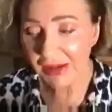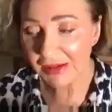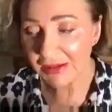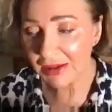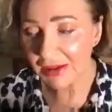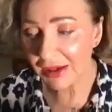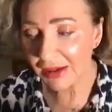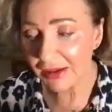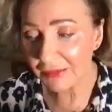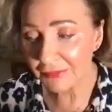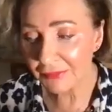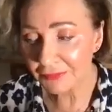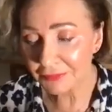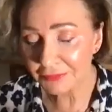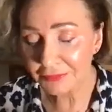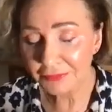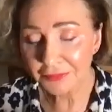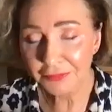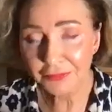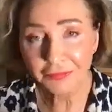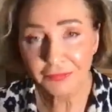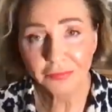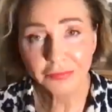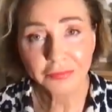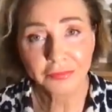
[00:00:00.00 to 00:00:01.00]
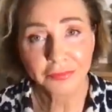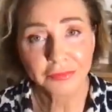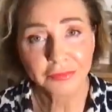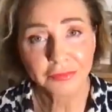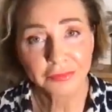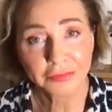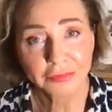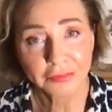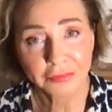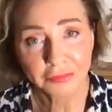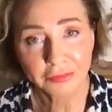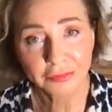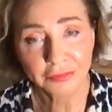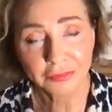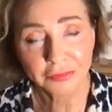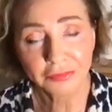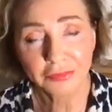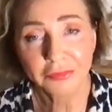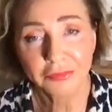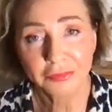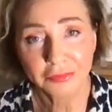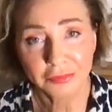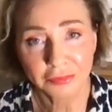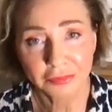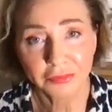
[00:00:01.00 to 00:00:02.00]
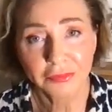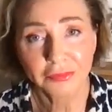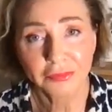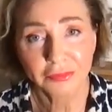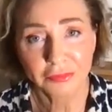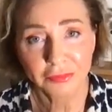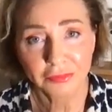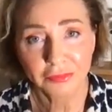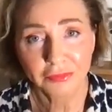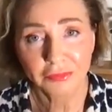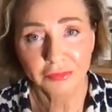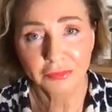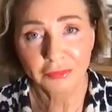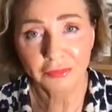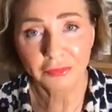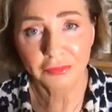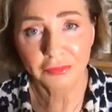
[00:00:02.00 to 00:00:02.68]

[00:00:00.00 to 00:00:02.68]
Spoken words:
the voice of compassion, the voice of love,